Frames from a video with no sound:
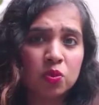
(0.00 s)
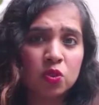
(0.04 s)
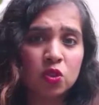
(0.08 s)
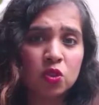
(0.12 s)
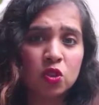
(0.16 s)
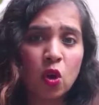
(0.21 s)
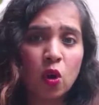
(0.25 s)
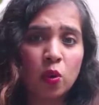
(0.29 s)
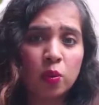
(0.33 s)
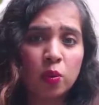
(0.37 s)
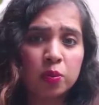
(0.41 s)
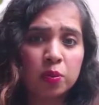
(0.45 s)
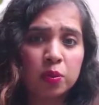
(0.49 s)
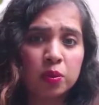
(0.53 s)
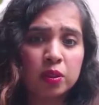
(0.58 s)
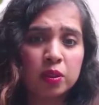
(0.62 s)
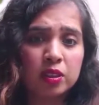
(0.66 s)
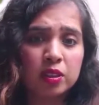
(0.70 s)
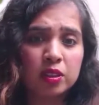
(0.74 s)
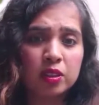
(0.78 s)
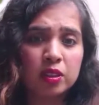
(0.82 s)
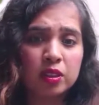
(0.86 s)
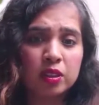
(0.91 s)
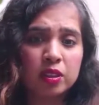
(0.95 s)
job
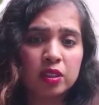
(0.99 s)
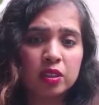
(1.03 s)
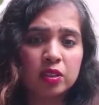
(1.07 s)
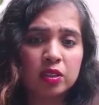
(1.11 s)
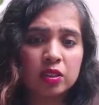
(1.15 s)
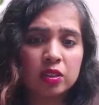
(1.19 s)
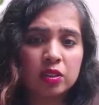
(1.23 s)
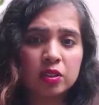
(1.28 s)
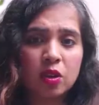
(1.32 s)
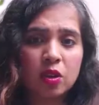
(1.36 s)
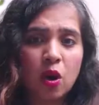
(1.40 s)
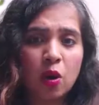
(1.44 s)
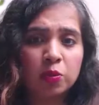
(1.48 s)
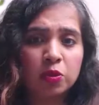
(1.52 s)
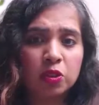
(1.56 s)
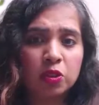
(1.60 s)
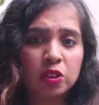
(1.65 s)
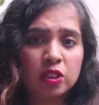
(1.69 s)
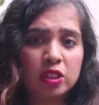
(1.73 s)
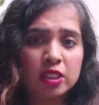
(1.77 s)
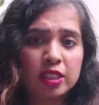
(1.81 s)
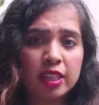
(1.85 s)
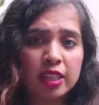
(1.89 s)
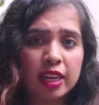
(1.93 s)

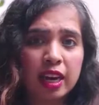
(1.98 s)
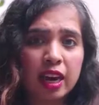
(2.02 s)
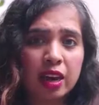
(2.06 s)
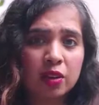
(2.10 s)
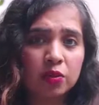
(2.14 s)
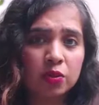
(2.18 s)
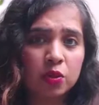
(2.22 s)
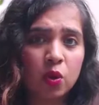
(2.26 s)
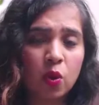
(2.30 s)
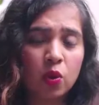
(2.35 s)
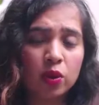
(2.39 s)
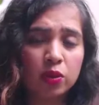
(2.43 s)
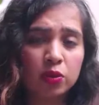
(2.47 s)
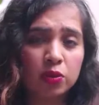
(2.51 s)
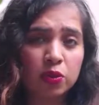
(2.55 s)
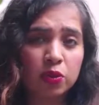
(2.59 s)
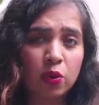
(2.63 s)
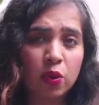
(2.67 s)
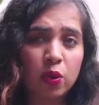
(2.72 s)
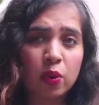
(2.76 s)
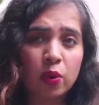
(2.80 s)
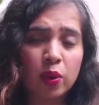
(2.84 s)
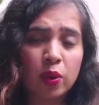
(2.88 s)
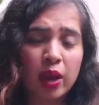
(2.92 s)
options that I have gone
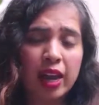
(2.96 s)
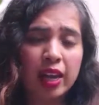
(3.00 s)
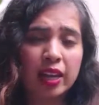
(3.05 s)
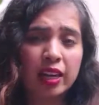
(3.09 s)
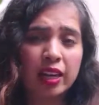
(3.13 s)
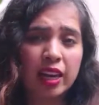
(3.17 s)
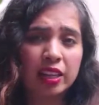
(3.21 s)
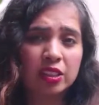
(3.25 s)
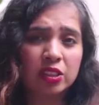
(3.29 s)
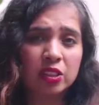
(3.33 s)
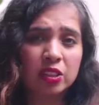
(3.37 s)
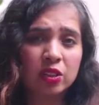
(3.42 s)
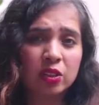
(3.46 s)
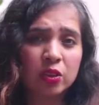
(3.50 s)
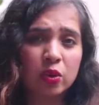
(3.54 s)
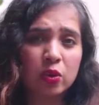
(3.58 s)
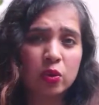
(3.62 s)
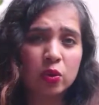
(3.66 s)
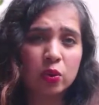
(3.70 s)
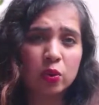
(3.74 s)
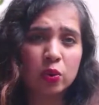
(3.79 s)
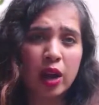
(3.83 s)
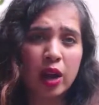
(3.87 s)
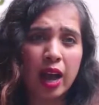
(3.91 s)
for. And as you
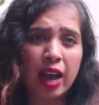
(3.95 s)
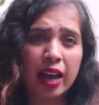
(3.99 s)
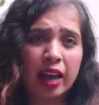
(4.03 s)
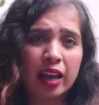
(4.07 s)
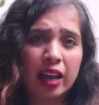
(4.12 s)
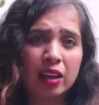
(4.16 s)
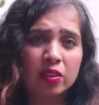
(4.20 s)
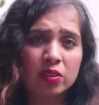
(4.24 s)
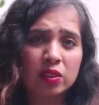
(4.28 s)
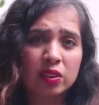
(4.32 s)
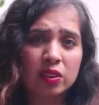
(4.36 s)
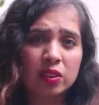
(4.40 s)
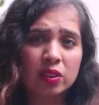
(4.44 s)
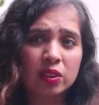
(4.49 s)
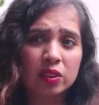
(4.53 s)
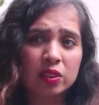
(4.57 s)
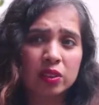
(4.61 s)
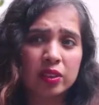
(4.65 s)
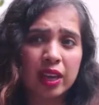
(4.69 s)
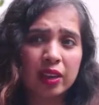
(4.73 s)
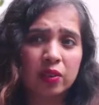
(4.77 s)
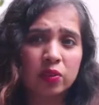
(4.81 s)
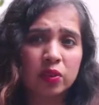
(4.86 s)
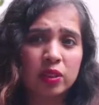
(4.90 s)
know, I have a
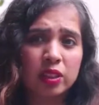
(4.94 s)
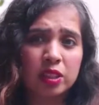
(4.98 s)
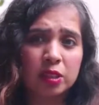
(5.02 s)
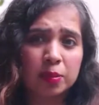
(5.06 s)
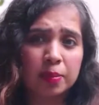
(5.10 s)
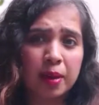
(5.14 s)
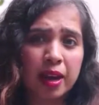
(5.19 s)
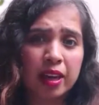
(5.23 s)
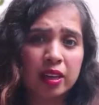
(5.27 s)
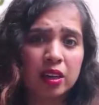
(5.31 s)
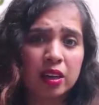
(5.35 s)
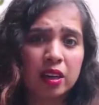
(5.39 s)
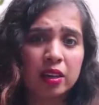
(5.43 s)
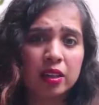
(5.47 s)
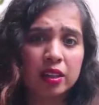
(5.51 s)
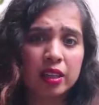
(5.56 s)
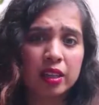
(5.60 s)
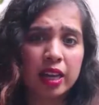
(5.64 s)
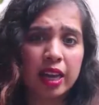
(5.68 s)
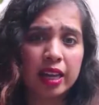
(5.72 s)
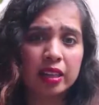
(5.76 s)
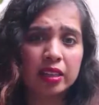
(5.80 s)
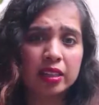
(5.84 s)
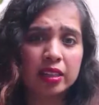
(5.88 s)
diverse background
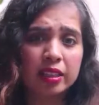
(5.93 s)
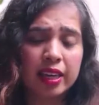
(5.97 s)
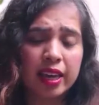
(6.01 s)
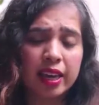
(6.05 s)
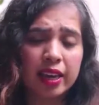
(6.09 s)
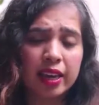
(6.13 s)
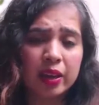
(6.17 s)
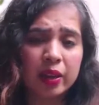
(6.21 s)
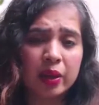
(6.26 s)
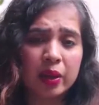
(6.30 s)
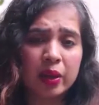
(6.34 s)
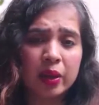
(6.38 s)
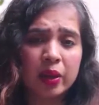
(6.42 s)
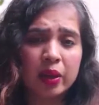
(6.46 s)
in healthcare.